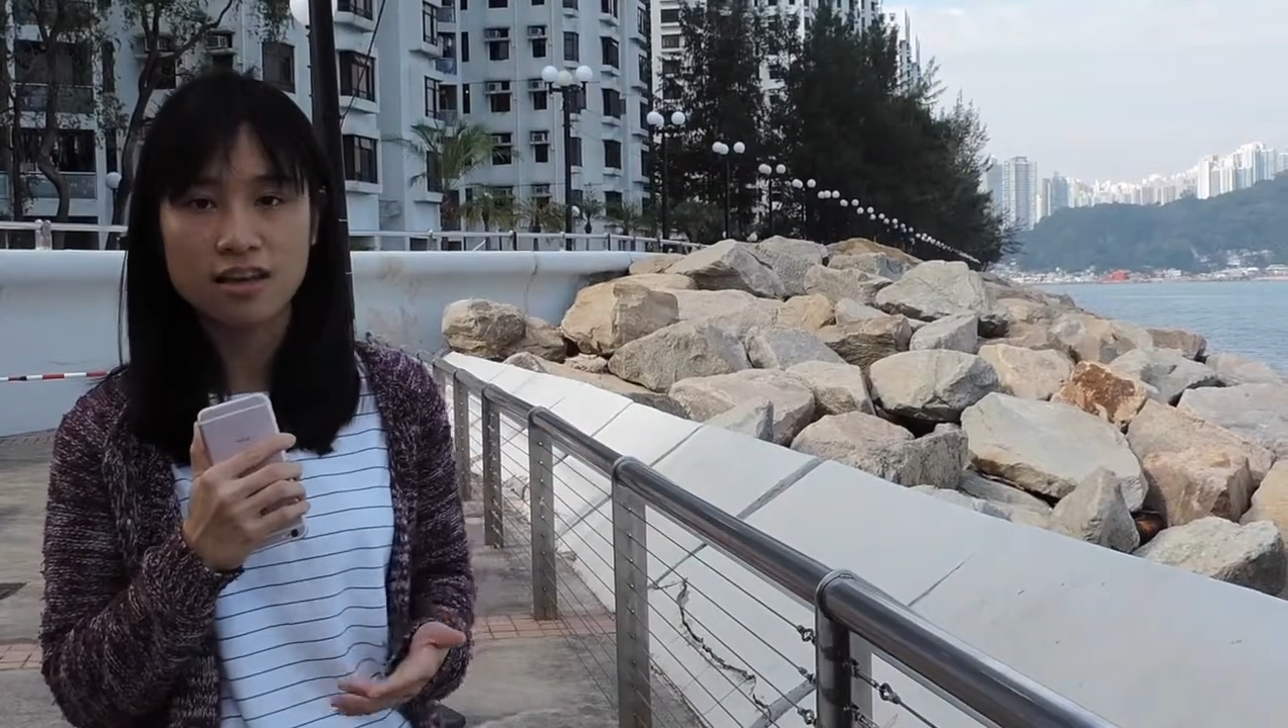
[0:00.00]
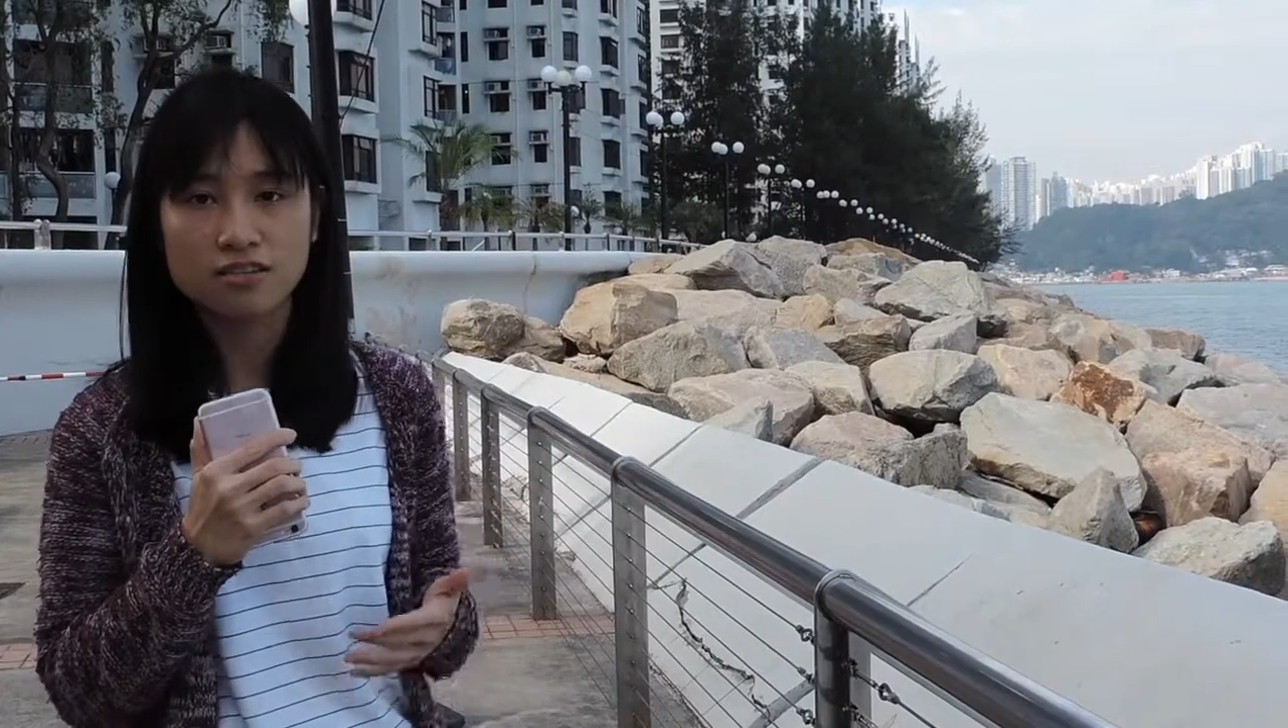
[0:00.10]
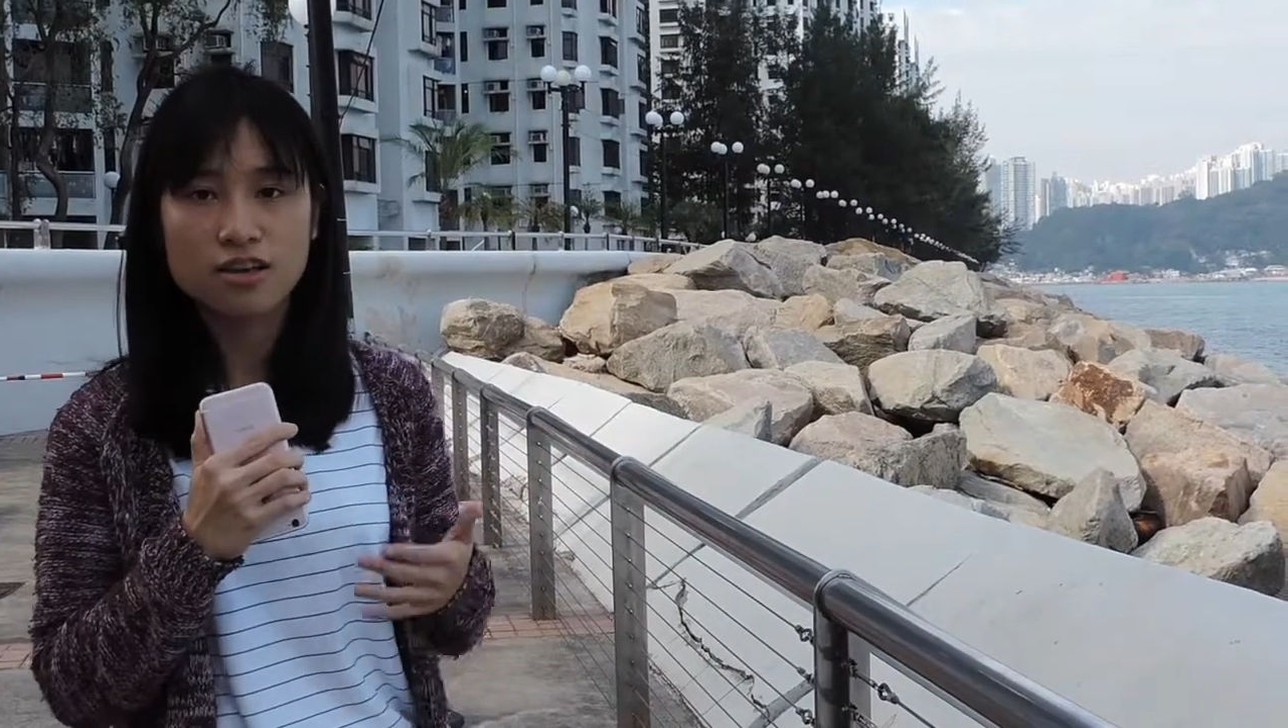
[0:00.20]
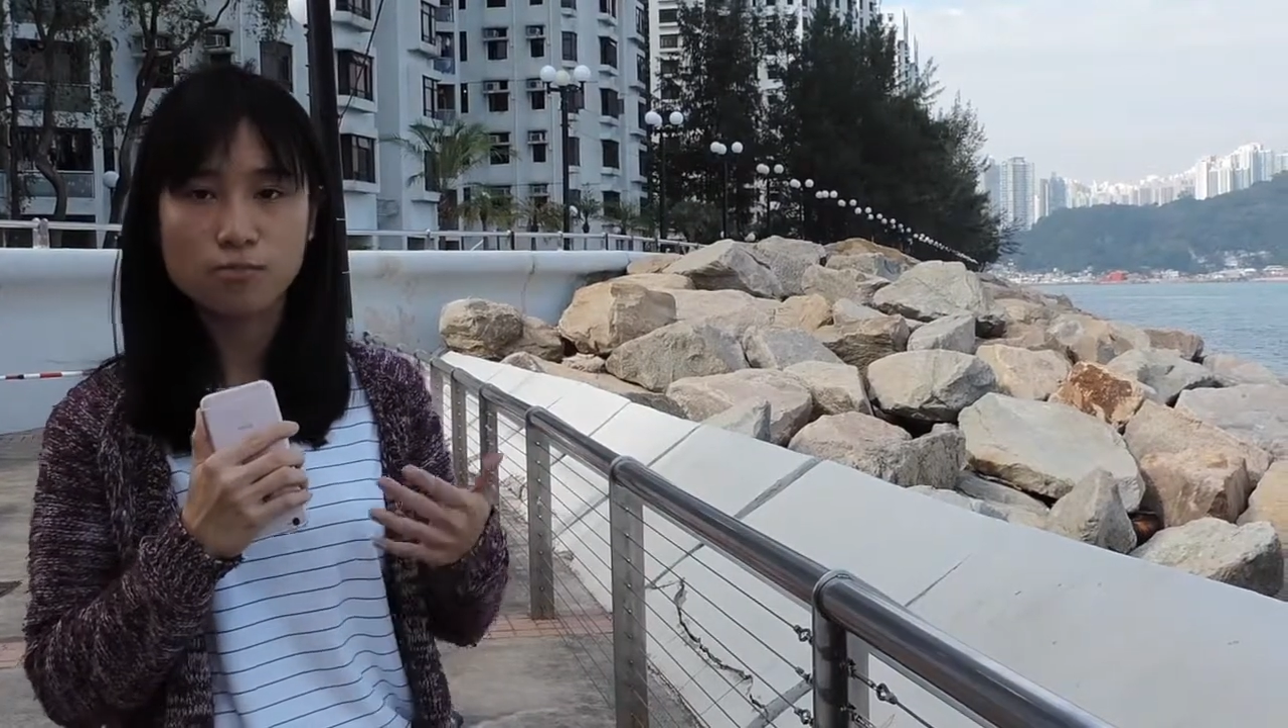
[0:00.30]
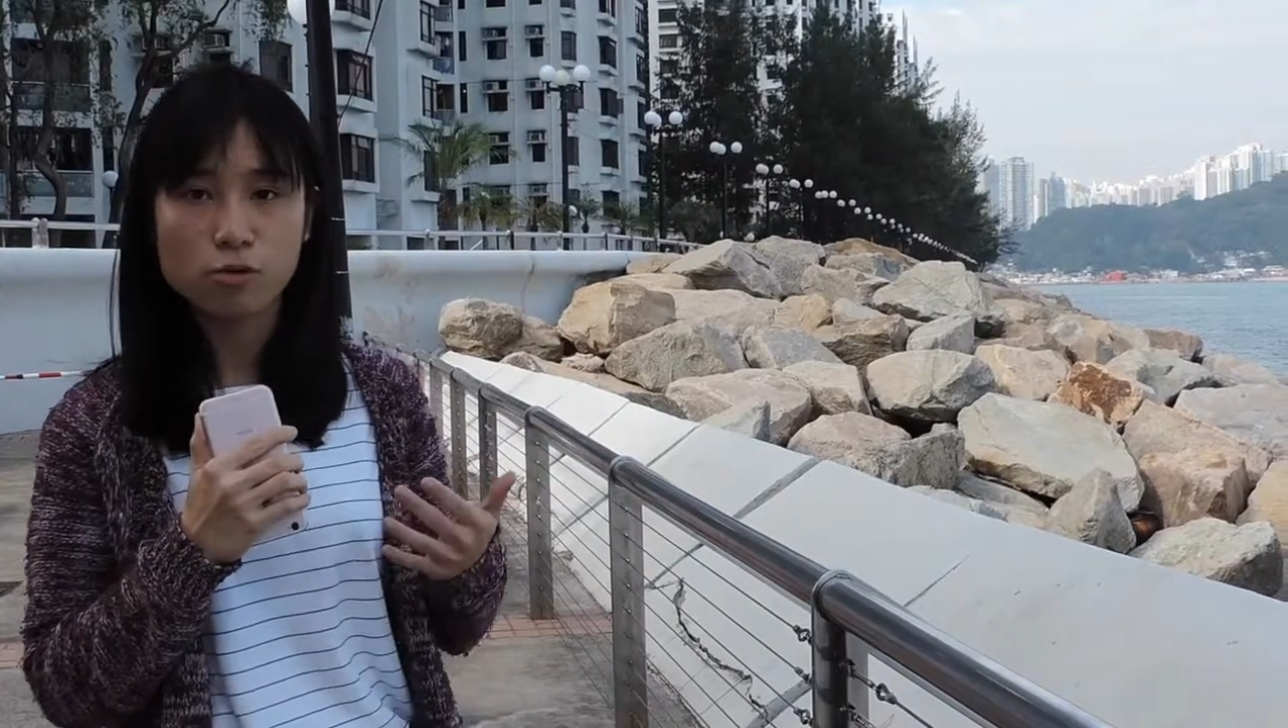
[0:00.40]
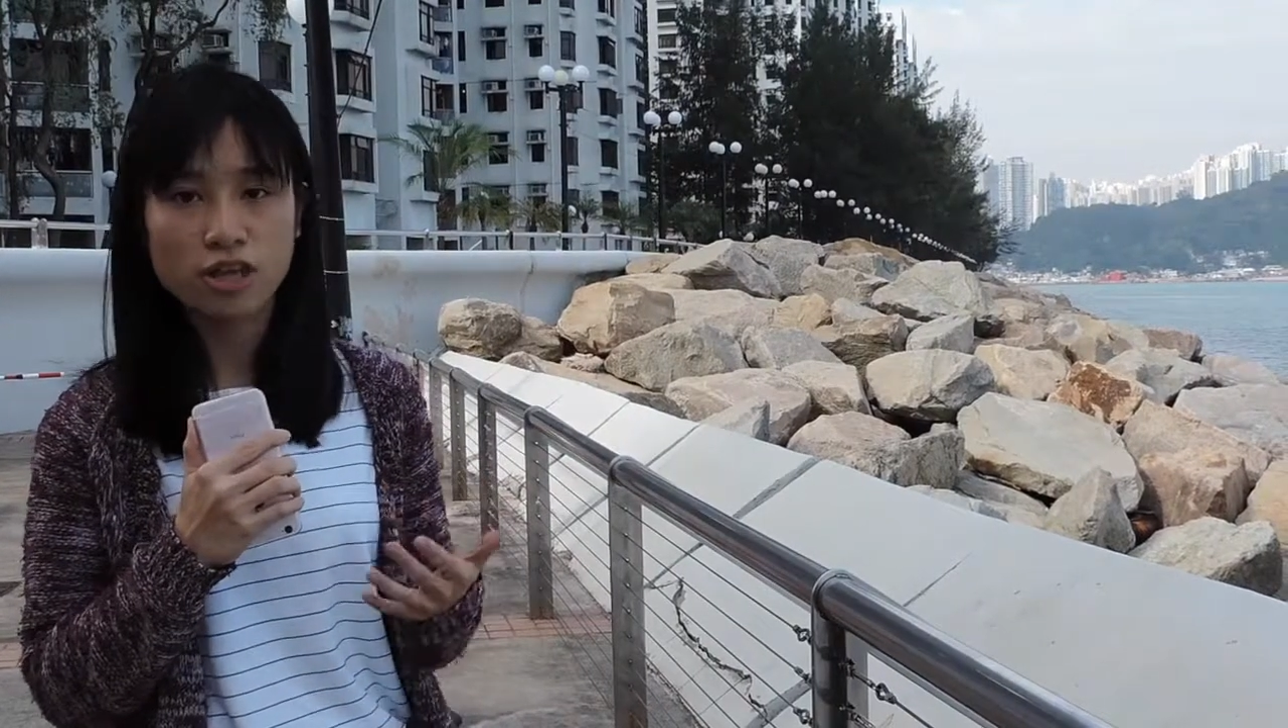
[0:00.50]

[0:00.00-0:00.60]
and